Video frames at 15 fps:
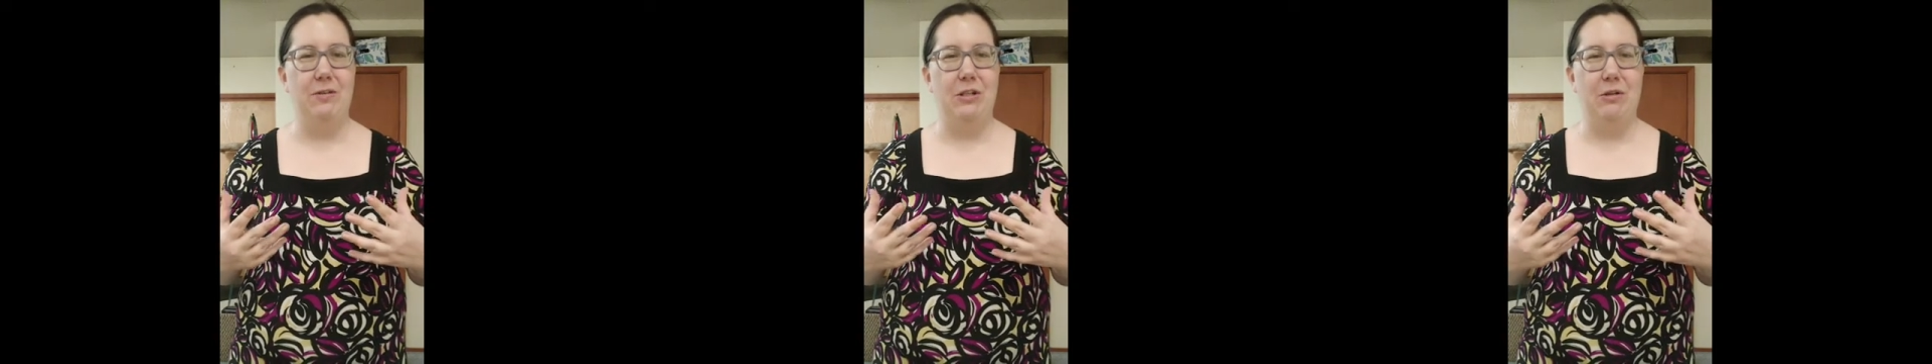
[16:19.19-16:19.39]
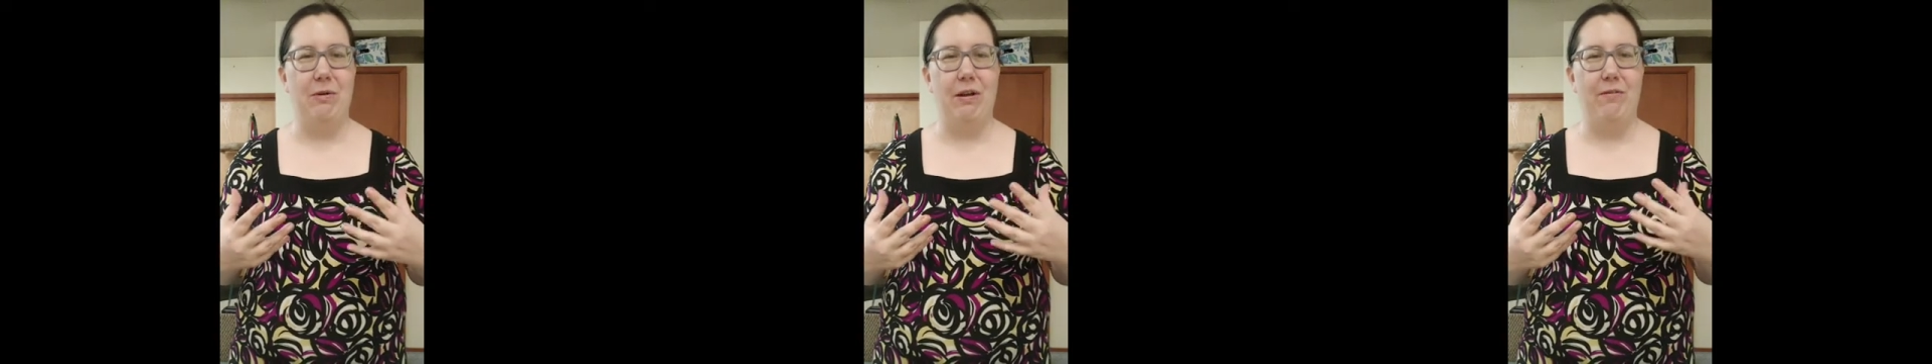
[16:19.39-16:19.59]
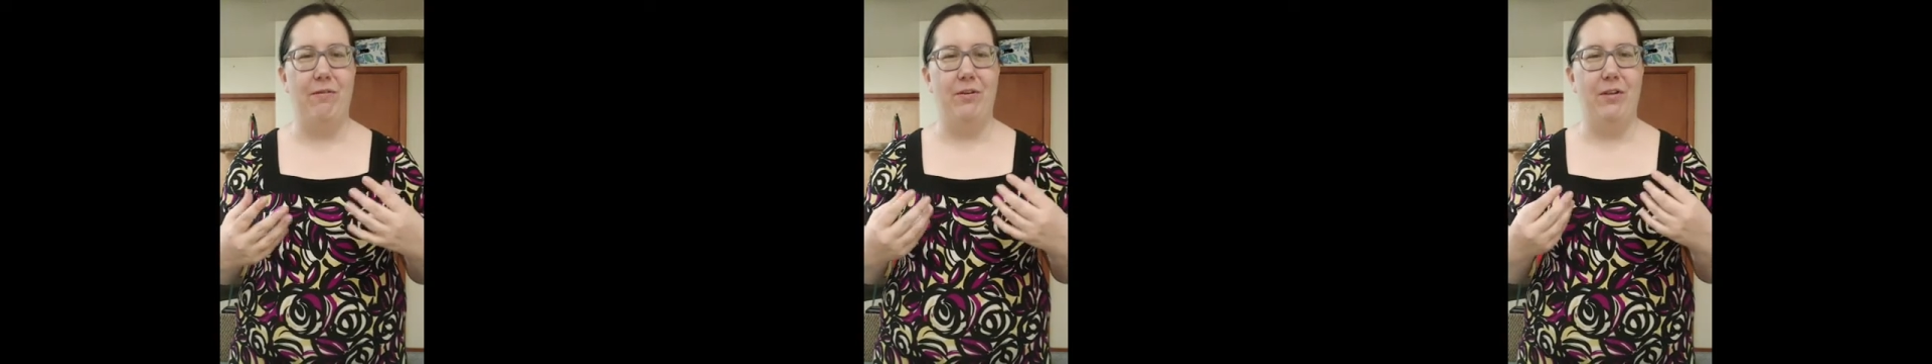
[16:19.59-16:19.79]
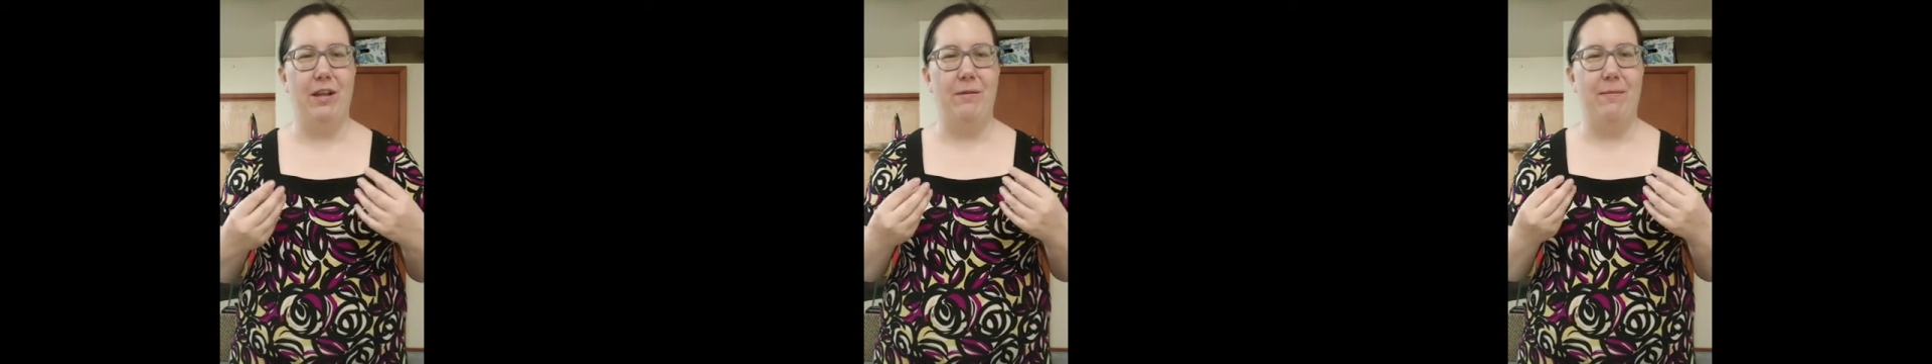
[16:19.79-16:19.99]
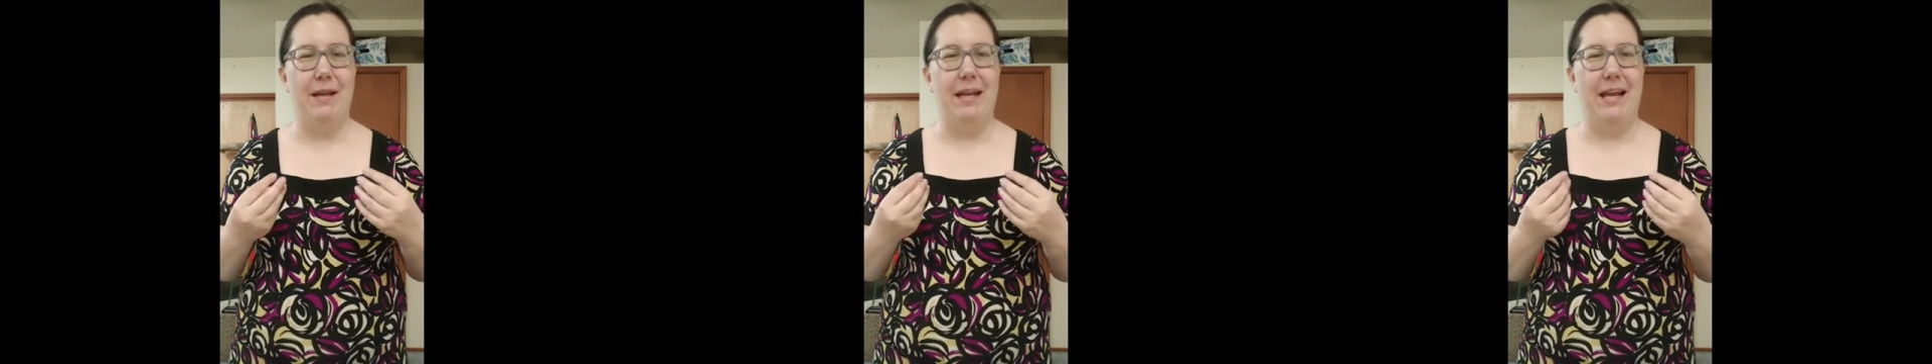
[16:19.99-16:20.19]
So I feel
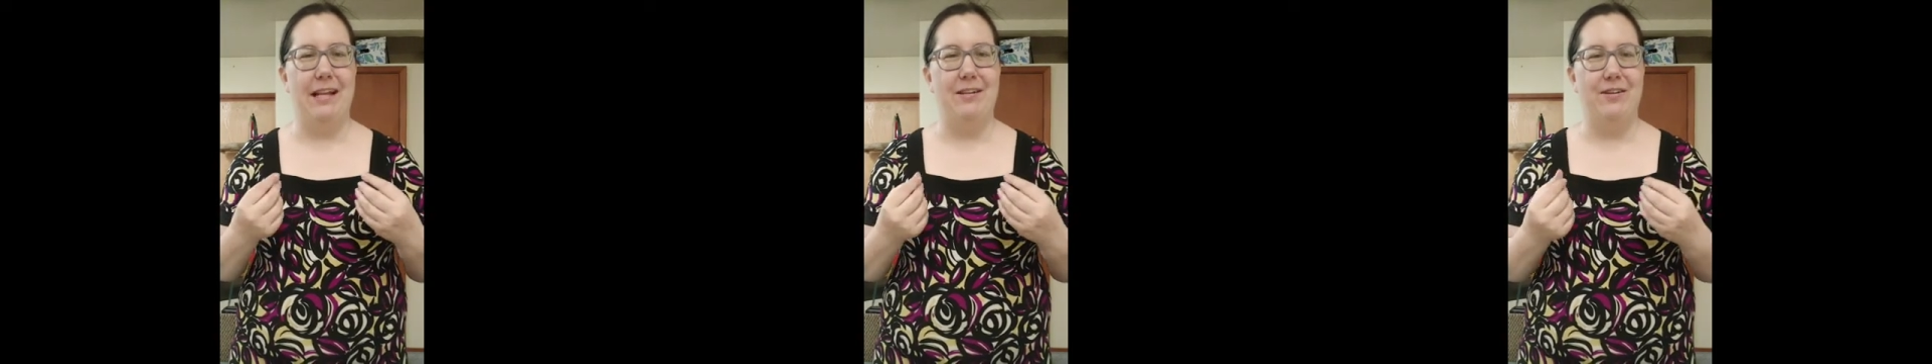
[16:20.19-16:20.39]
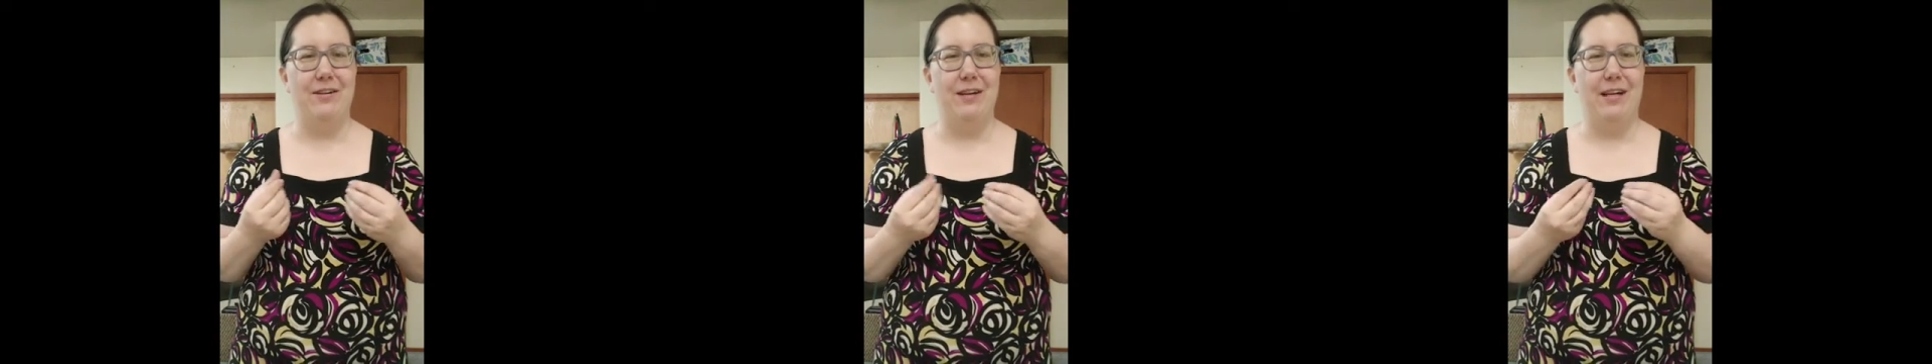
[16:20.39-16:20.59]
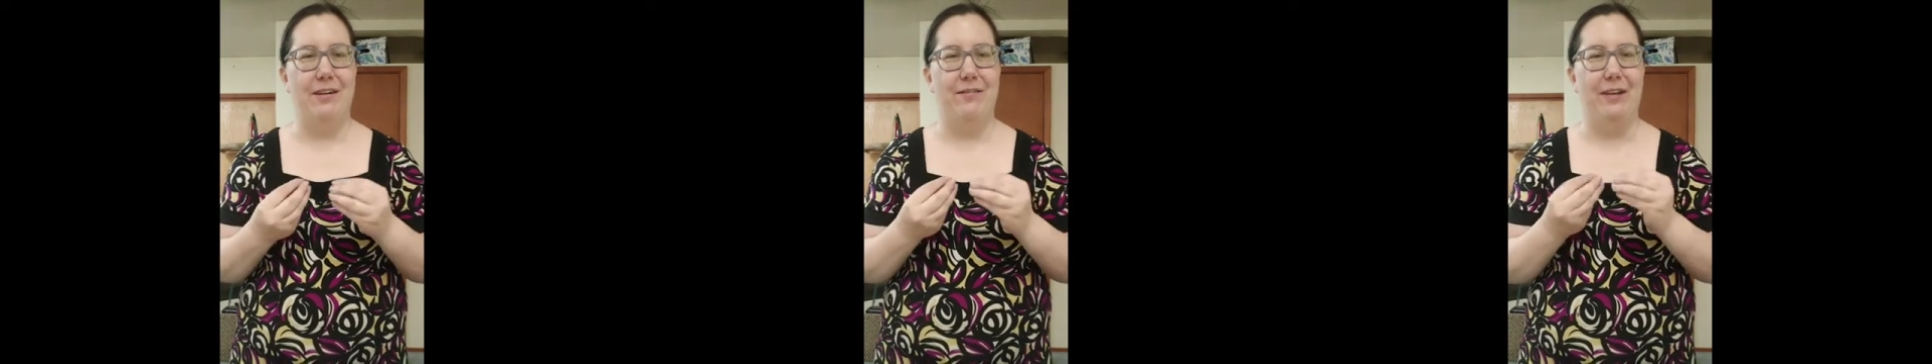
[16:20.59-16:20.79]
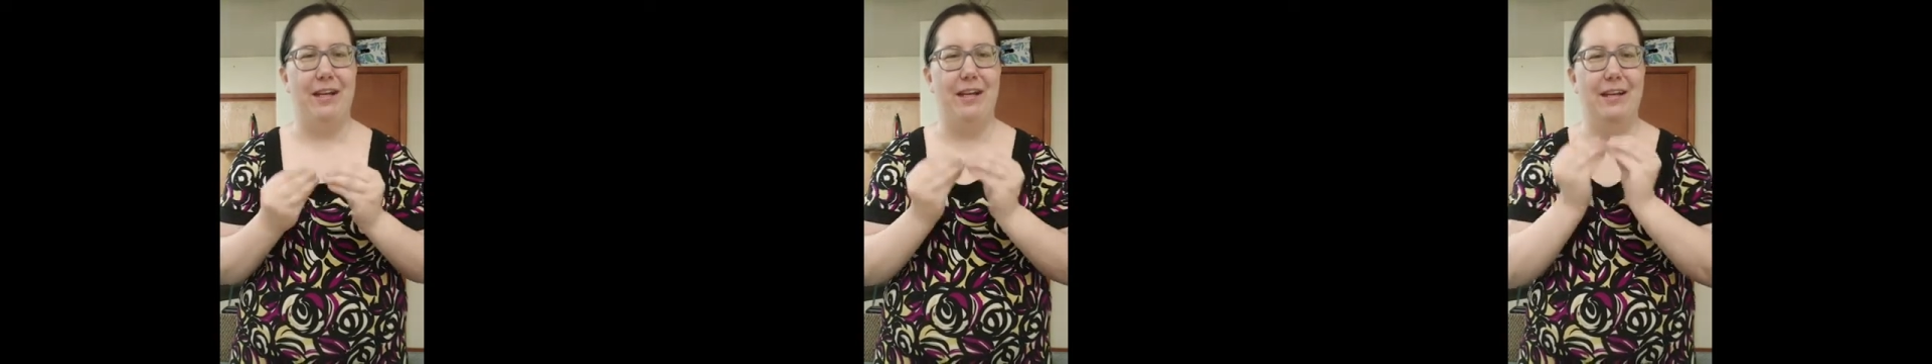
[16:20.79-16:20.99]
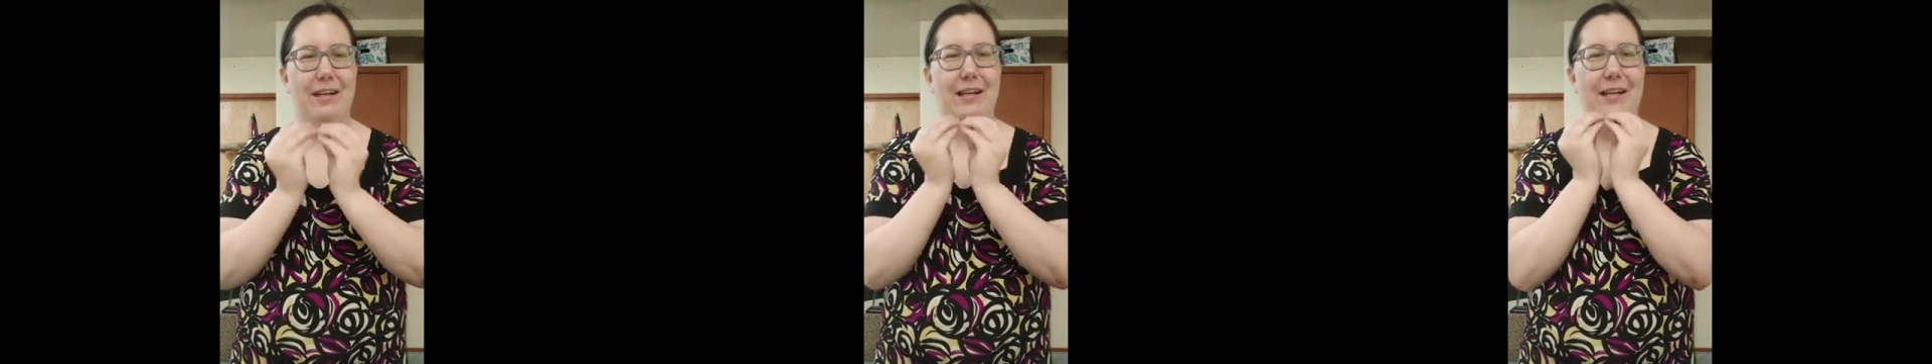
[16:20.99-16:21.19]
like my hands are kind of
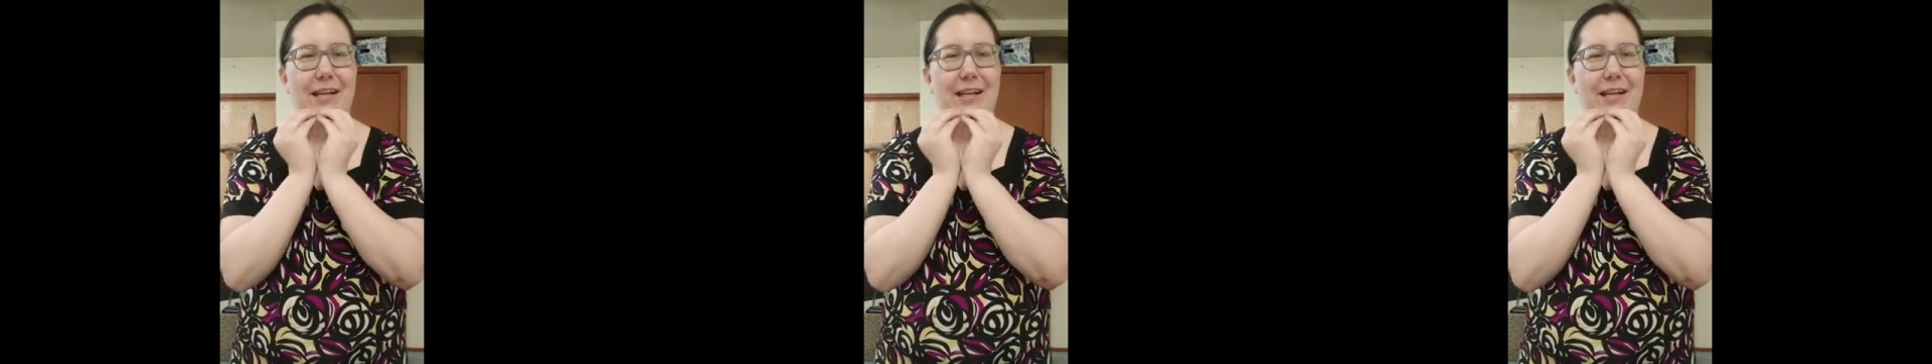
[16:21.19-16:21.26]
like,